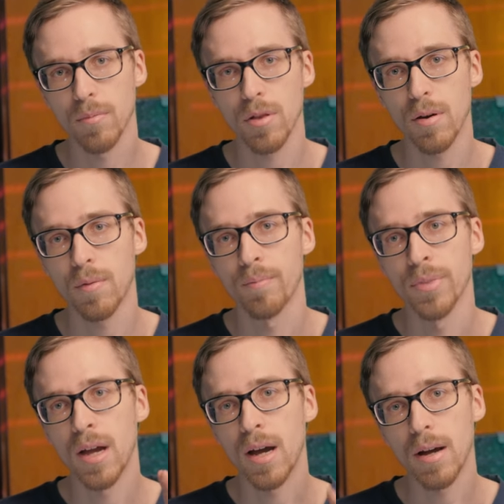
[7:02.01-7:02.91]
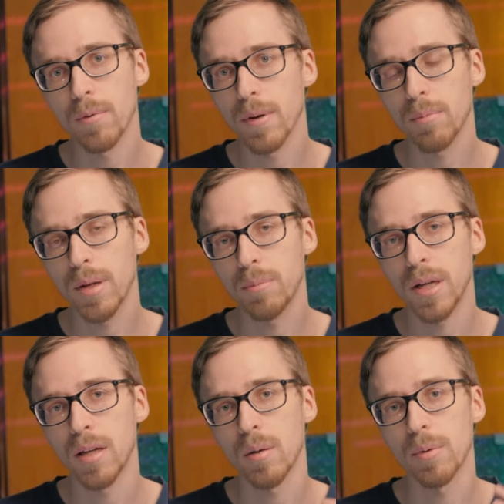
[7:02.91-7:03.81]
so I would recommend
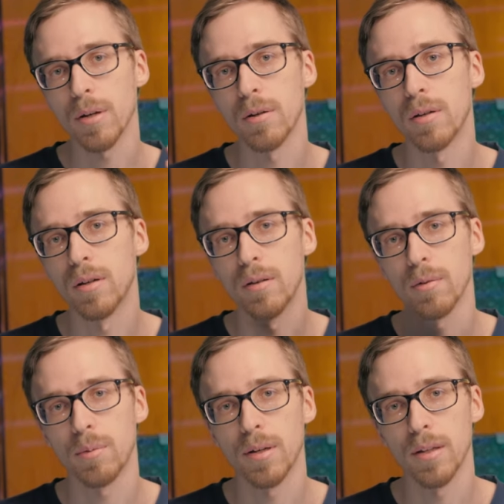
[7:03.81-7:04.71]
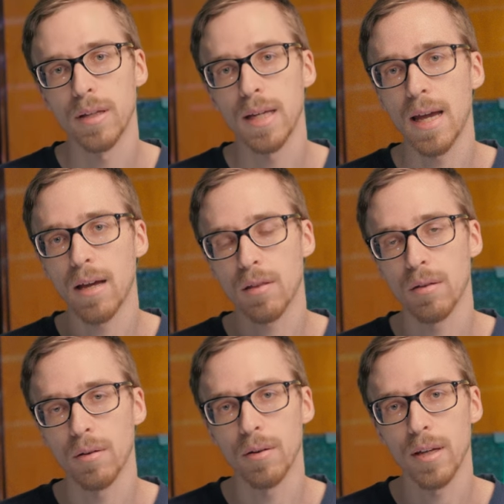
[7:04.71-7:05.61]
picking up a good quality
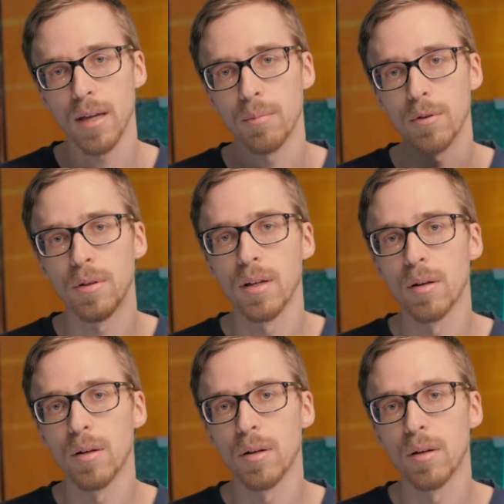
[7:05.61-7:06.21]
XLR cable